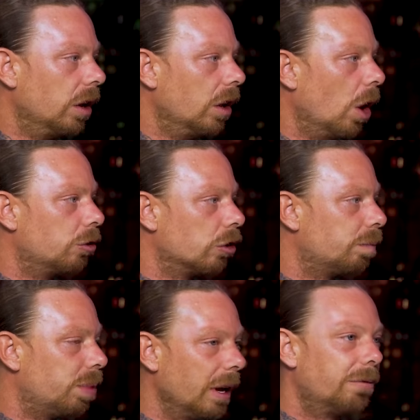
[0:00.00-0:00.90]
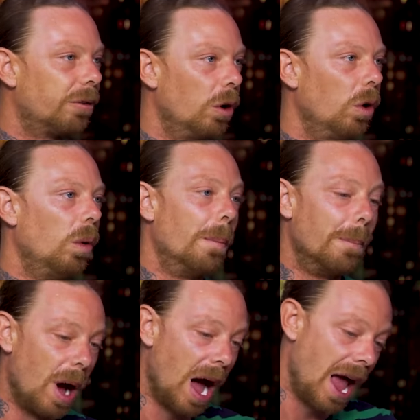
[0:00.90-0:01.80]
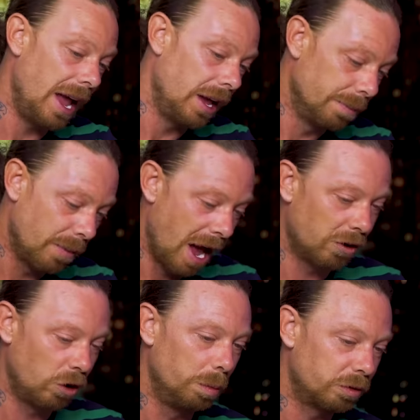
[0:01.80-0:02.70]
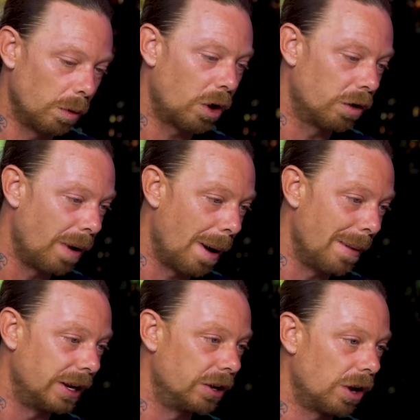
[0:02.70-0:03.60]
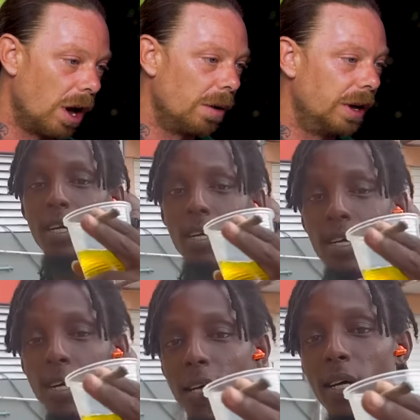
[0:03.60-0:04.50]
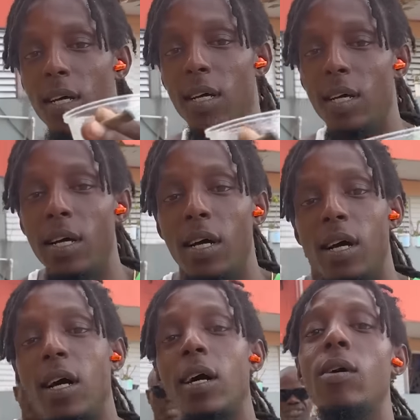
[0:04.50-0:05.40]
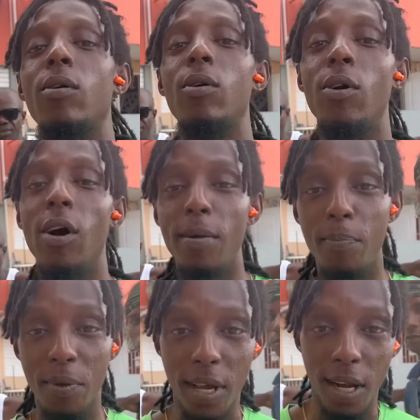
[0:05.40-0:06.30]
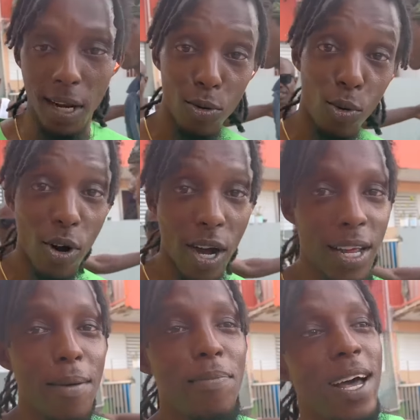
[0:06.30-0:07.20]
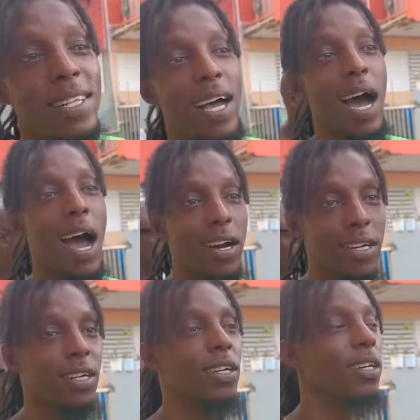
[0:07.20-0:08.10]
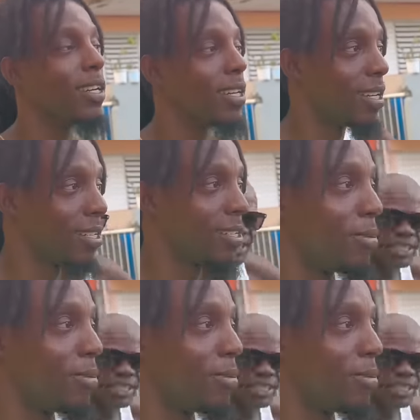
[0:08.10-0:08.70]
you know, just bring through my my group. So because my manager is uh, is YGP, that's my manager, and he's based from Kingston.